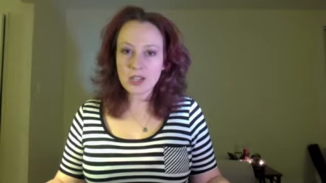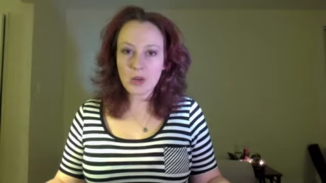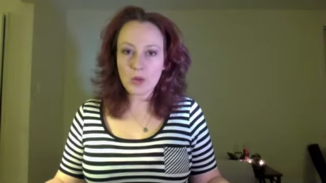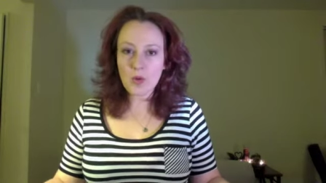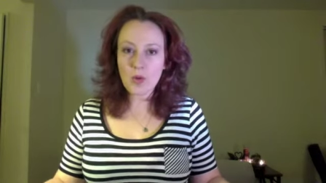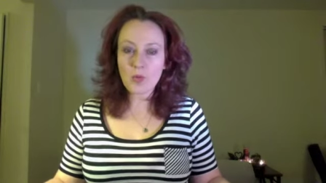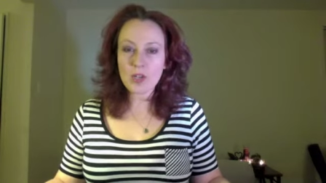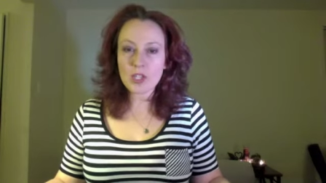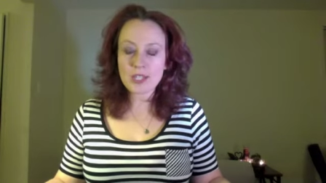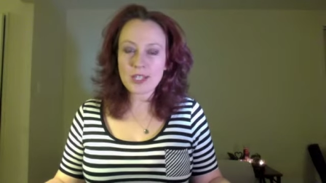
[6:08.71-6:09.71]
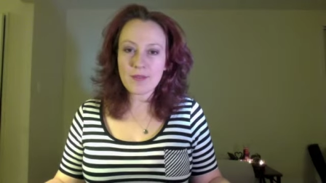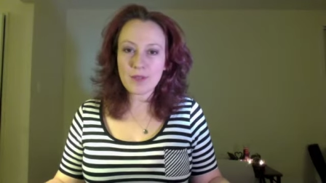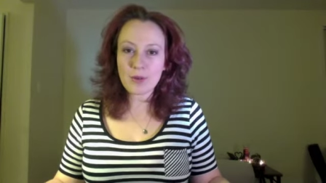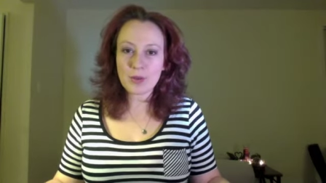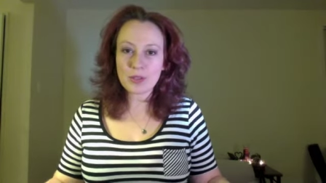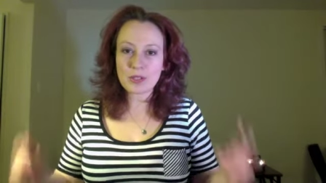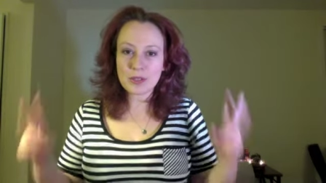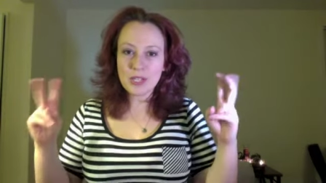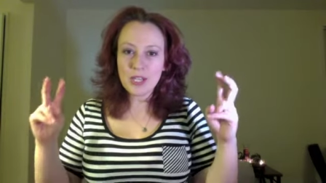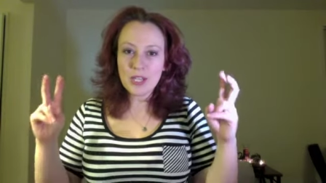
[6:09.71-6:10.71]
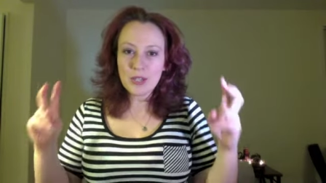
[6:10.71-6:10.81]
A lot of corporations have their own little